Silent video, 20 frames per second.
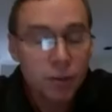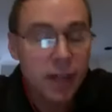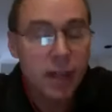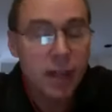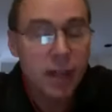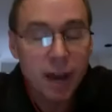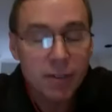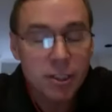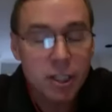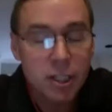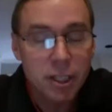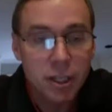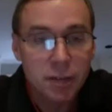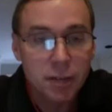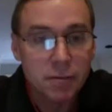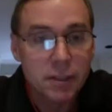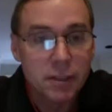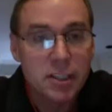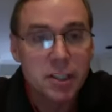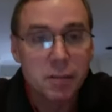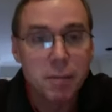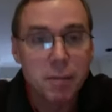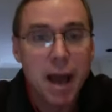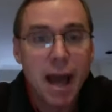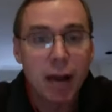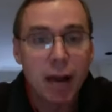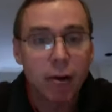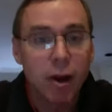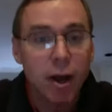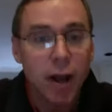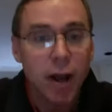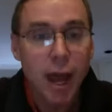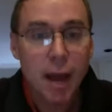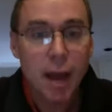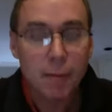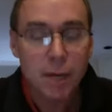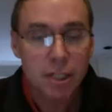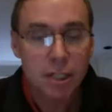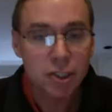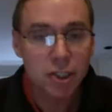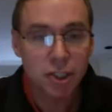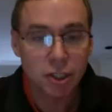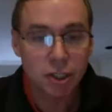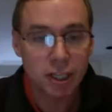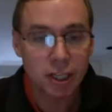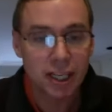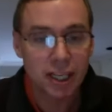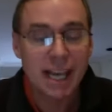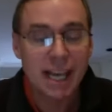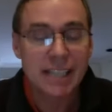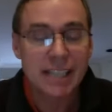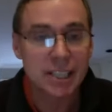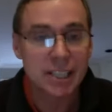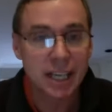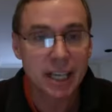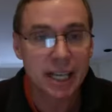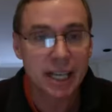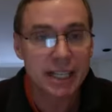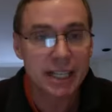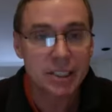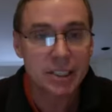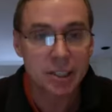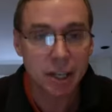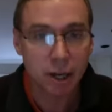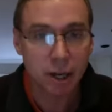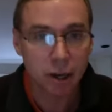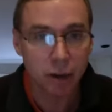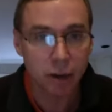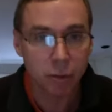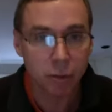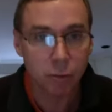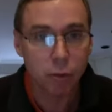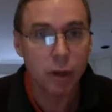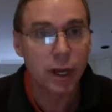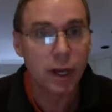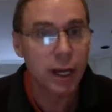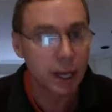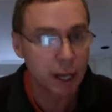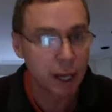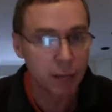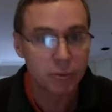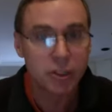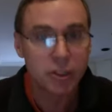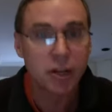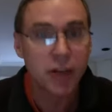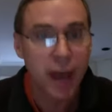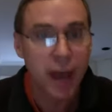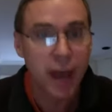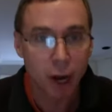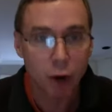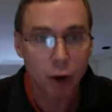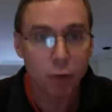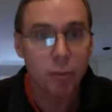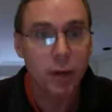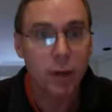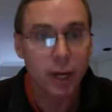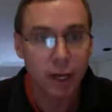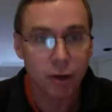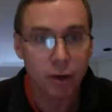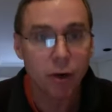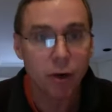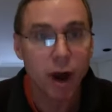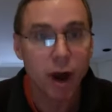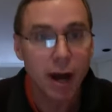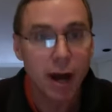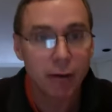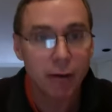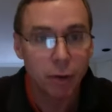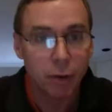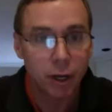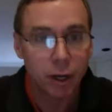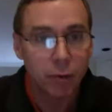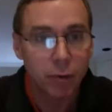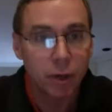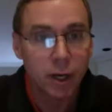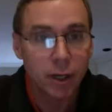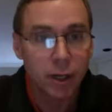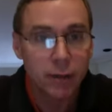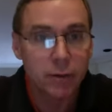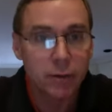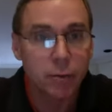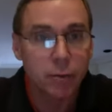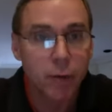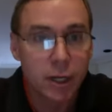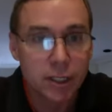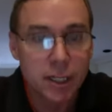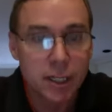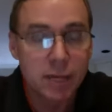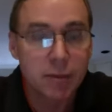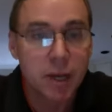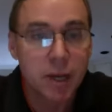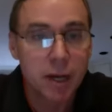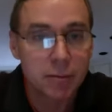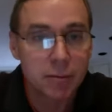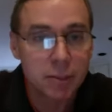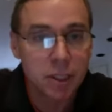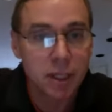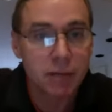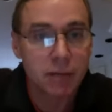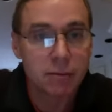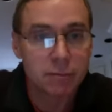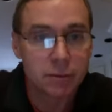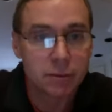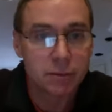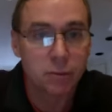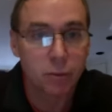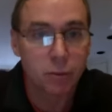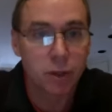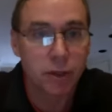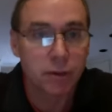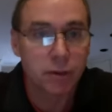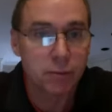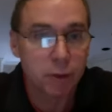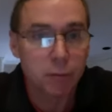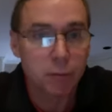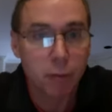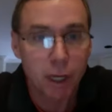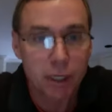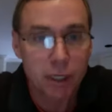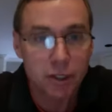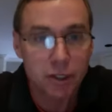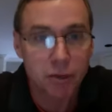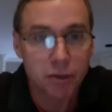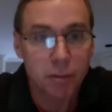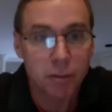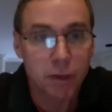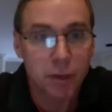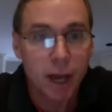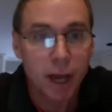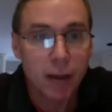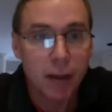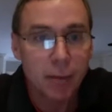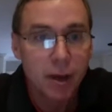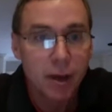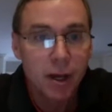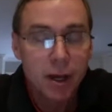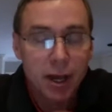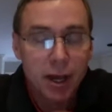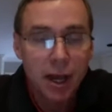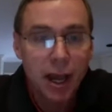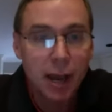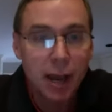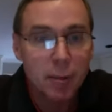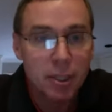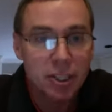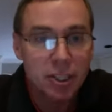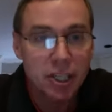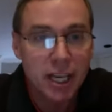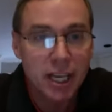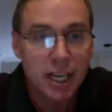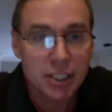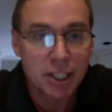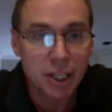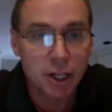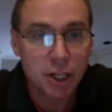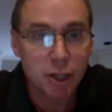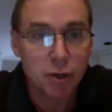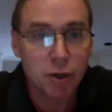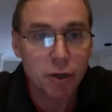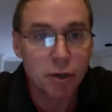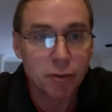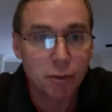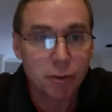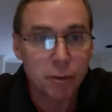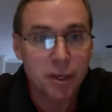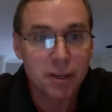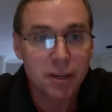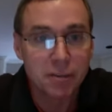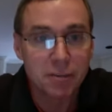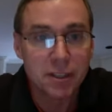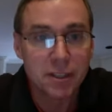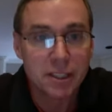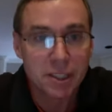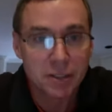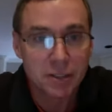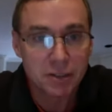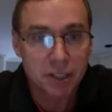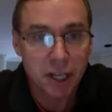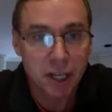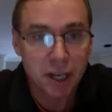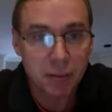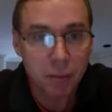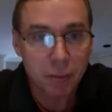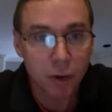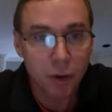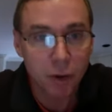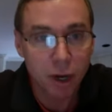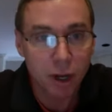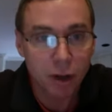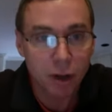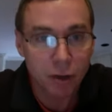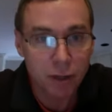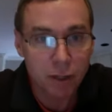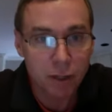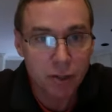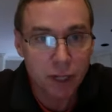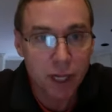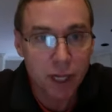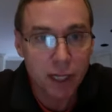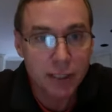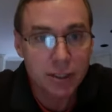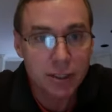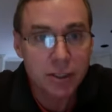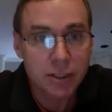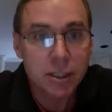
obviously a defensive background. How much guessing is there when it comes to that opening drive, when a team comes in with a few plays scripted? How much guessing do you do from a defensive standpoint along those lines?